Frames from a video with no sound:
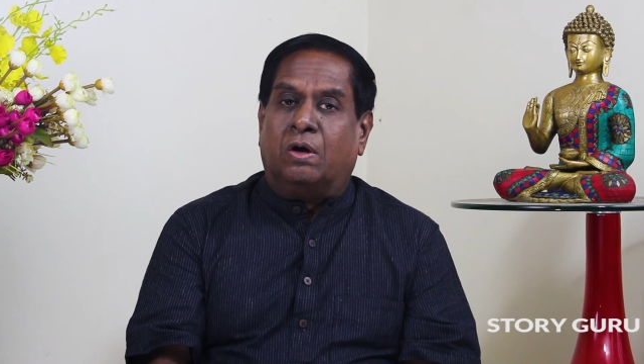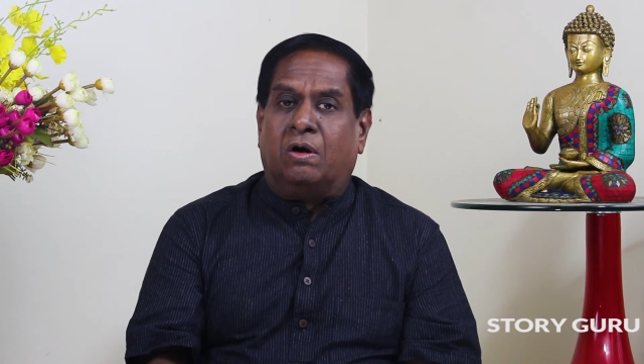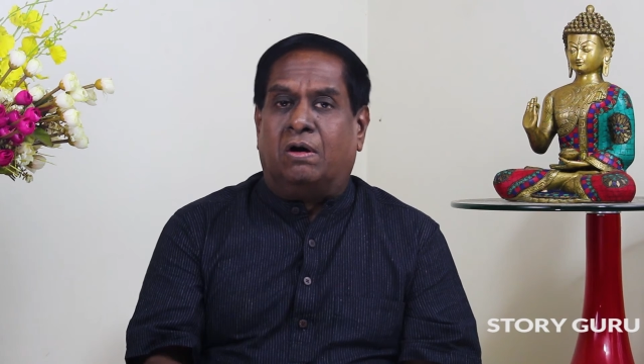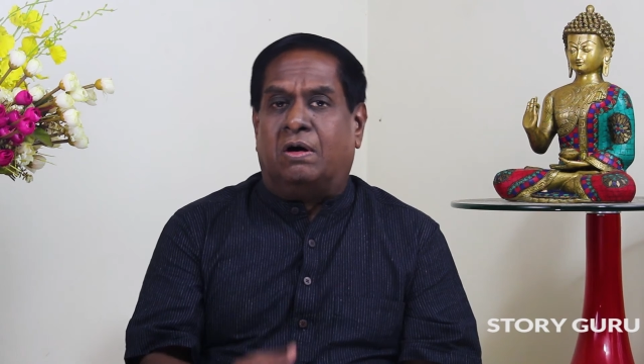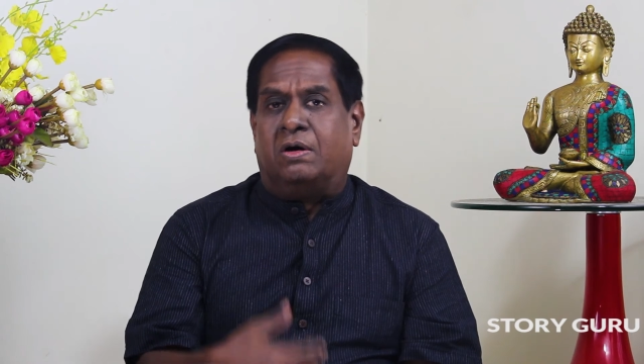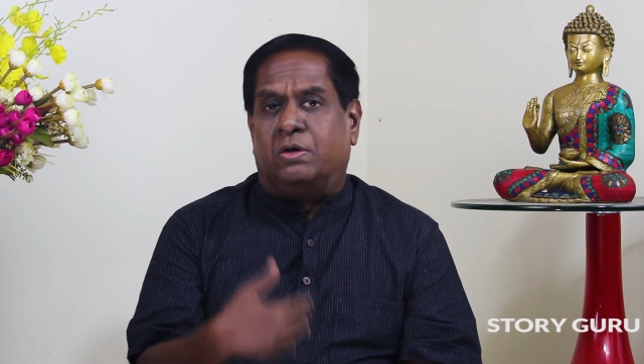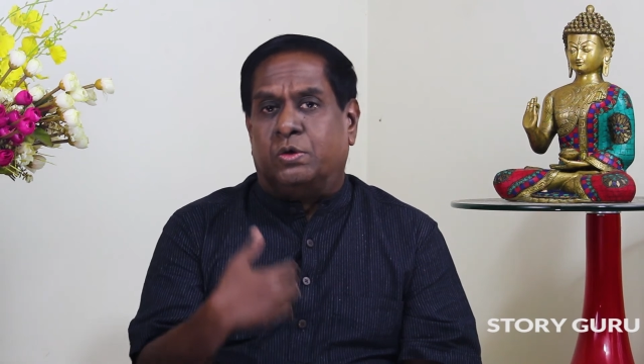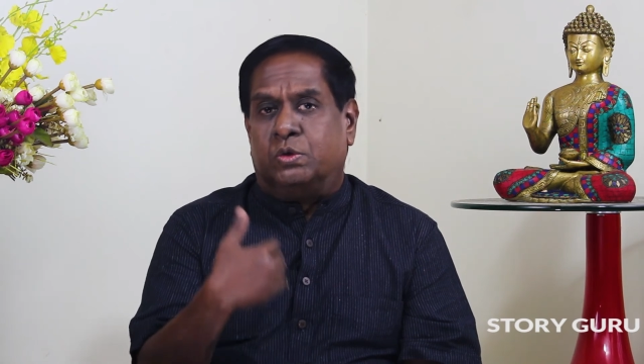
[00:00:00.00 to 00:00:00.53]

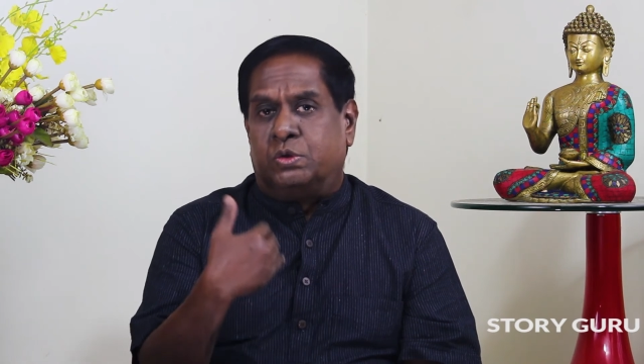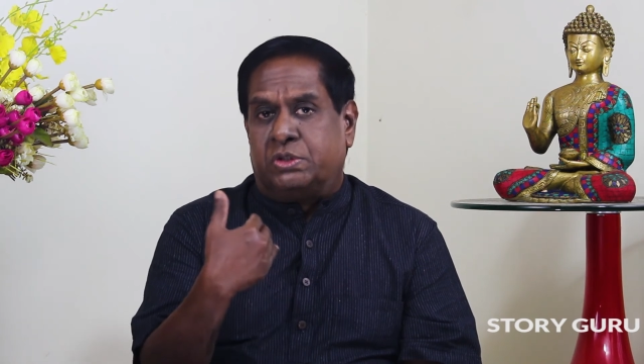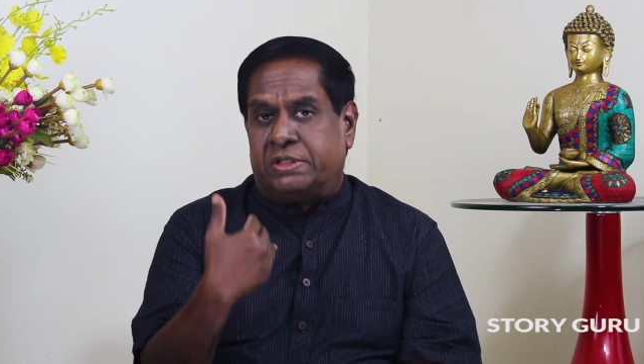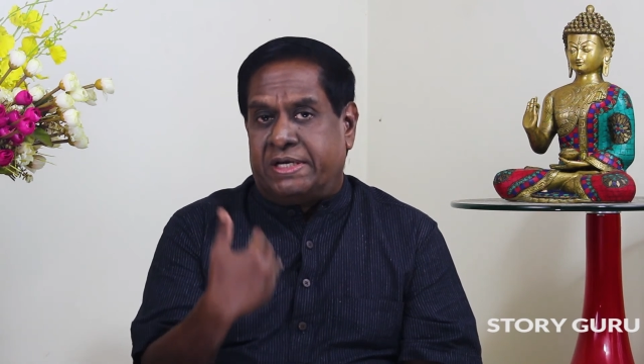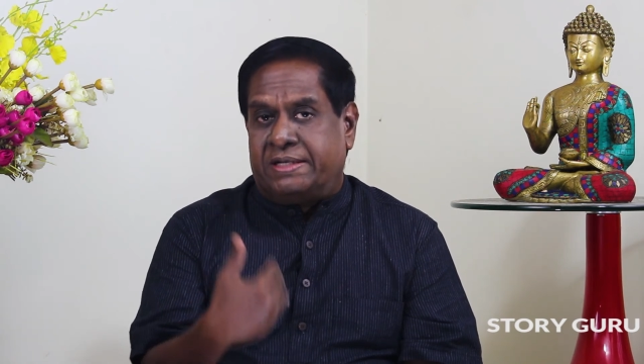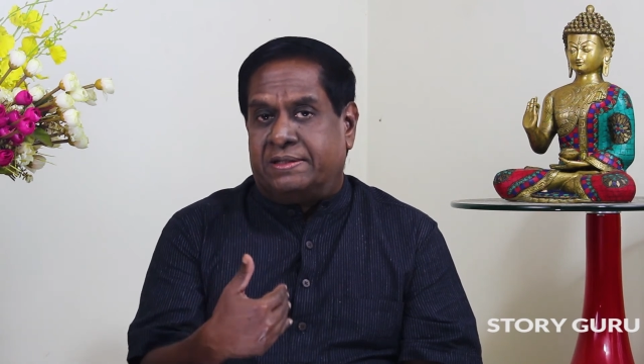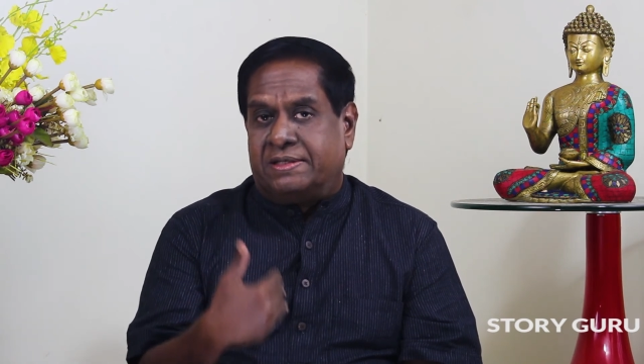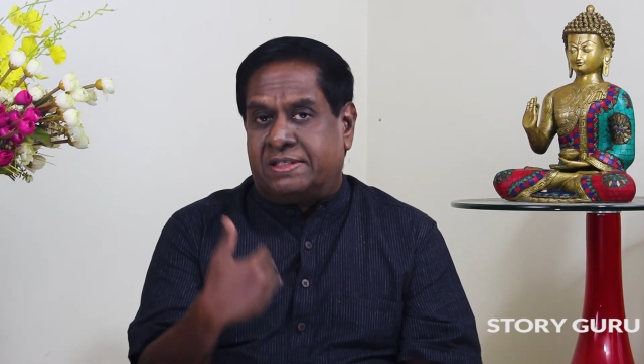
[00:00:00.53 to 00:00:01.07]
Or you've
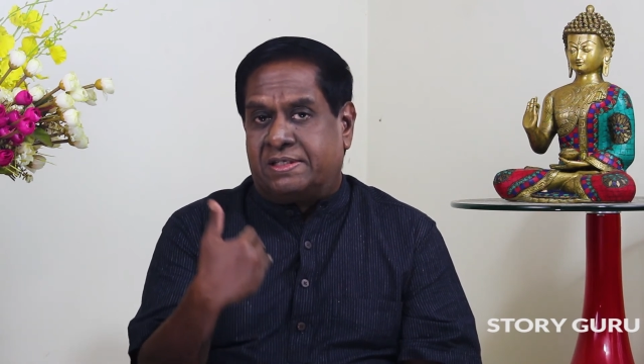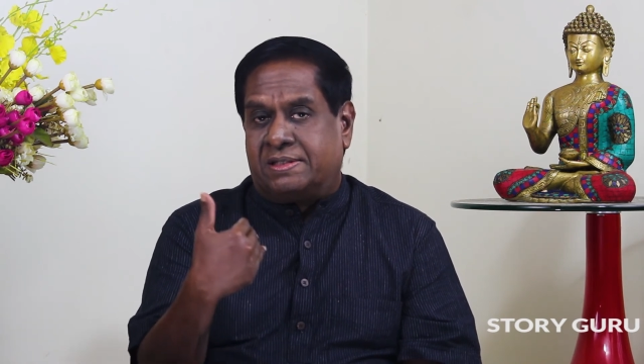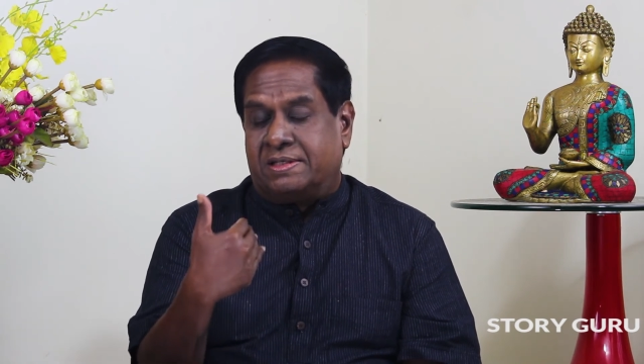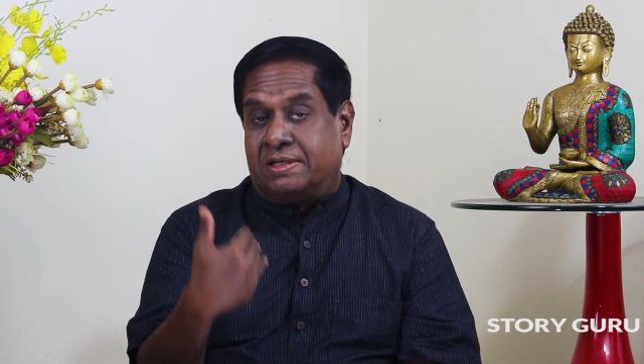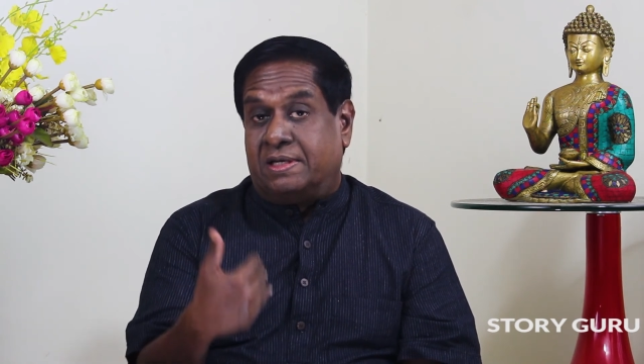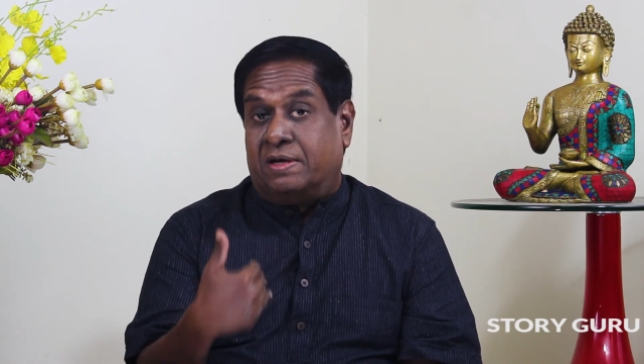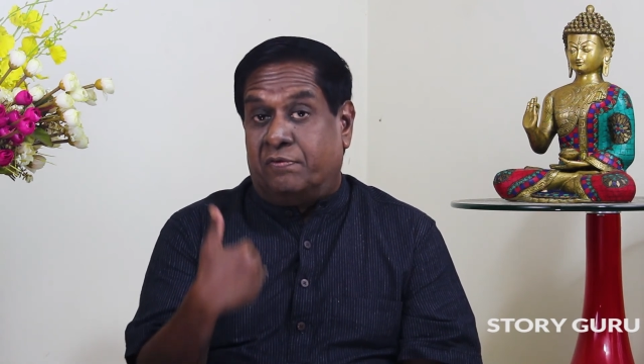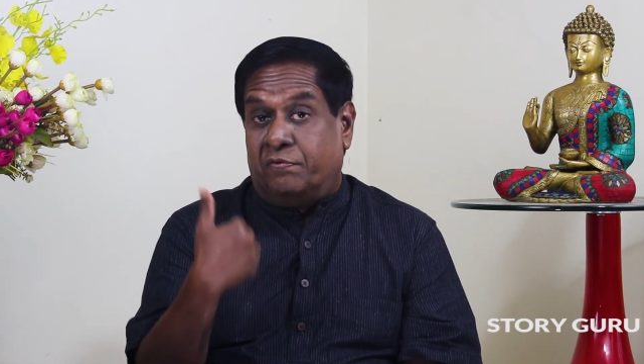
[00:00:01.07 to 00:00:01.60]
seen
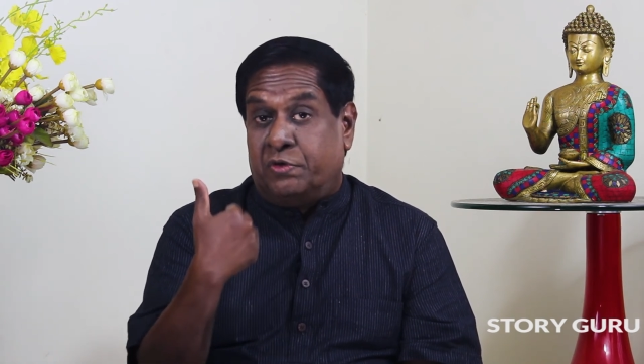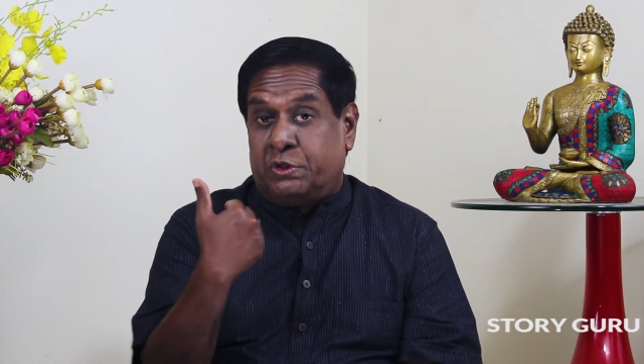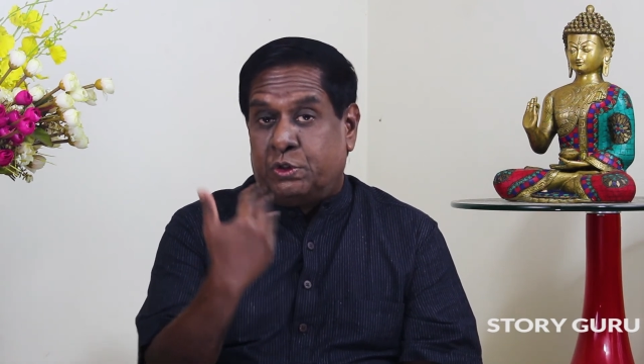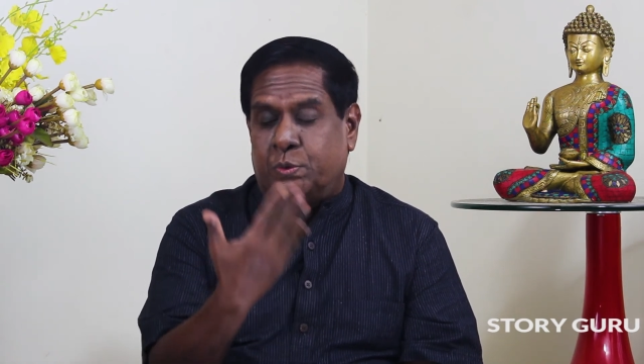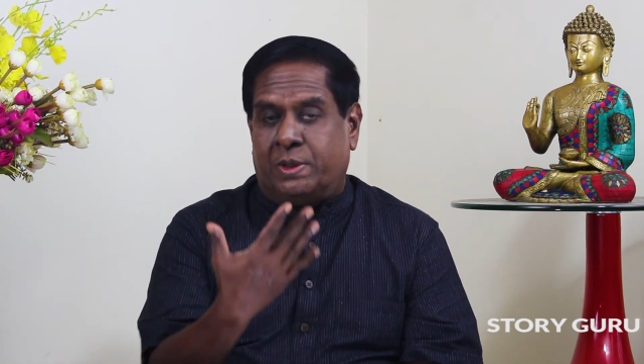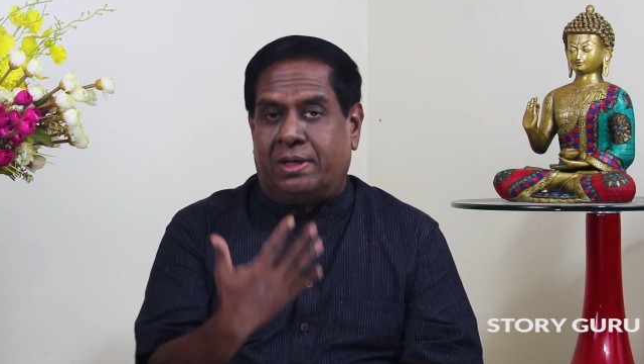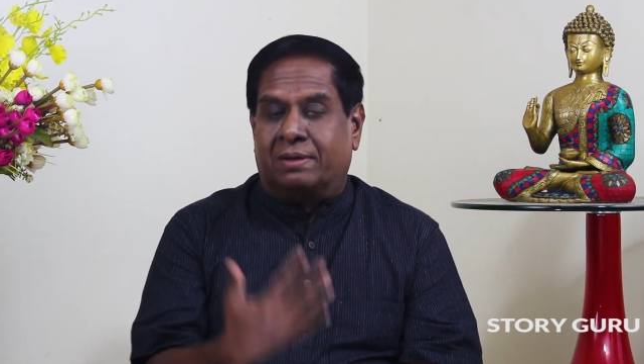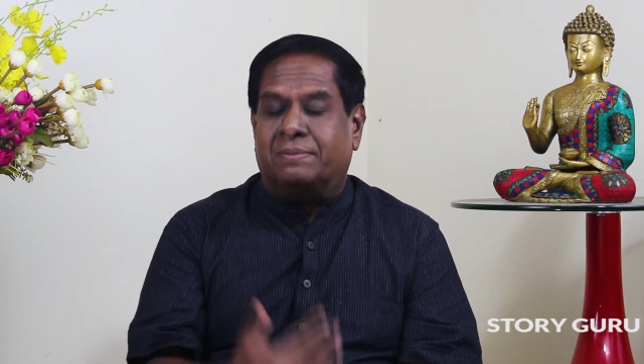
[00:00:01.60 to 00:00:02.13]
this in a
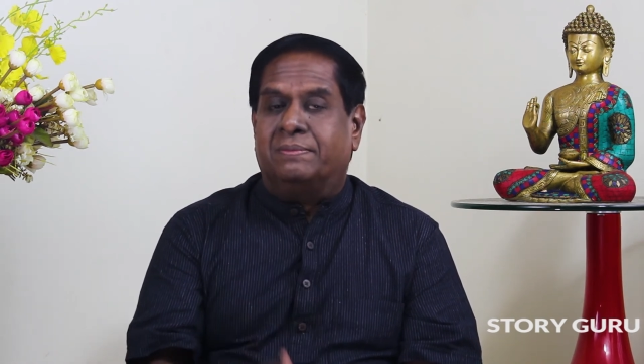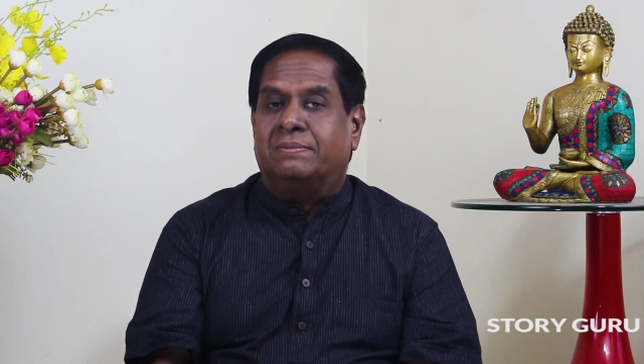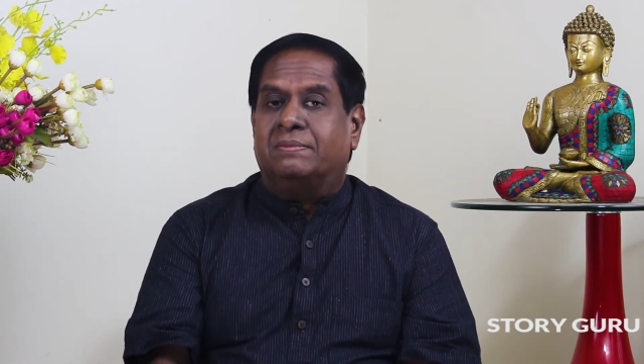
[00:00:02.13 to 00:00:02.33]
visual,